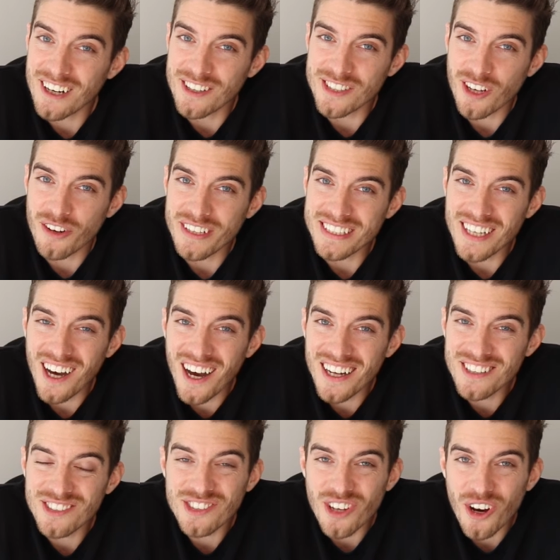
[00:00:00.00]
is already
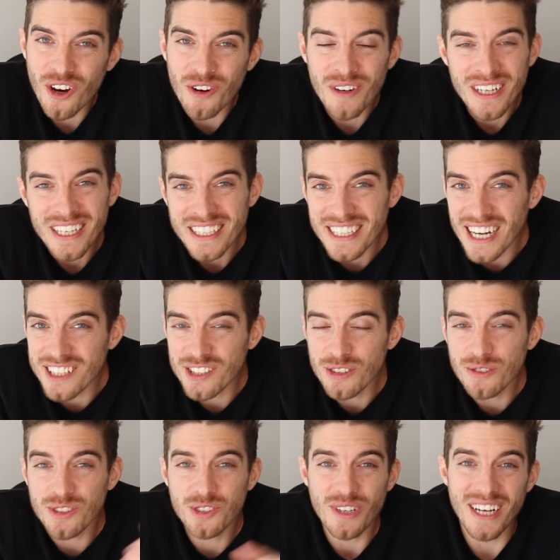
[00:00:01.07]
done, so guess
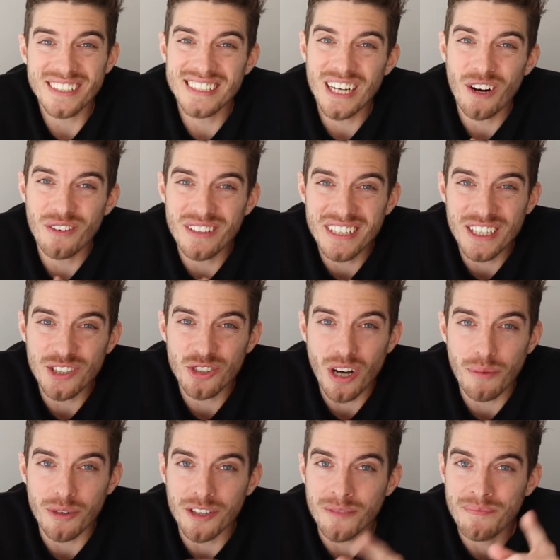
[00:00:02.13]
who's stressed out and in
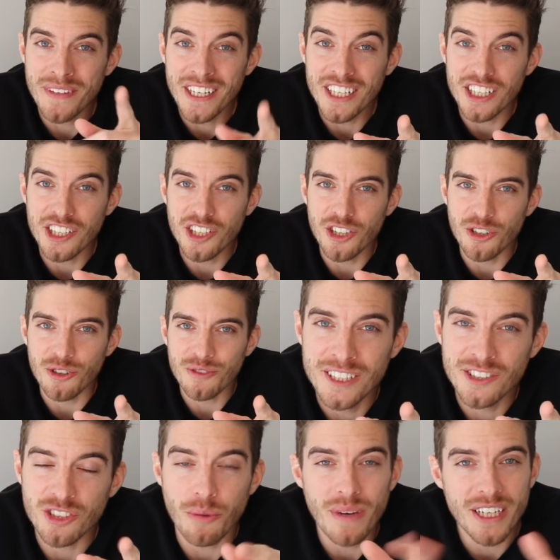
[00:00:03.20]
trouble? You.
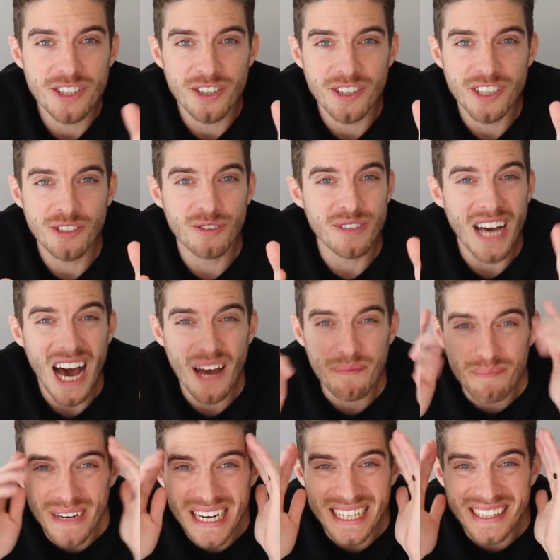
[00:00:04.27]
So make sure you do
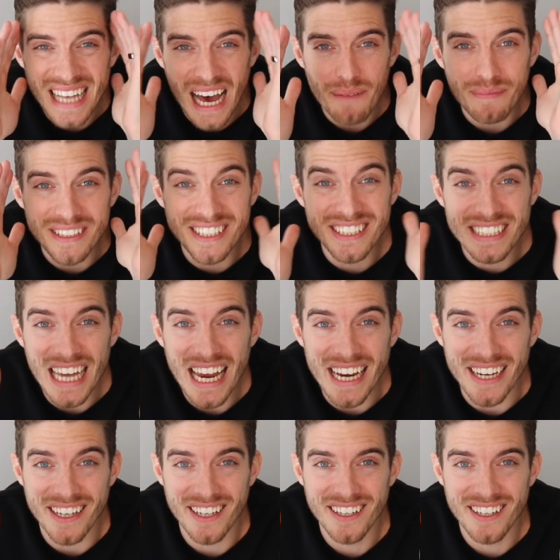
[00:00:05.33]
not make that mistake.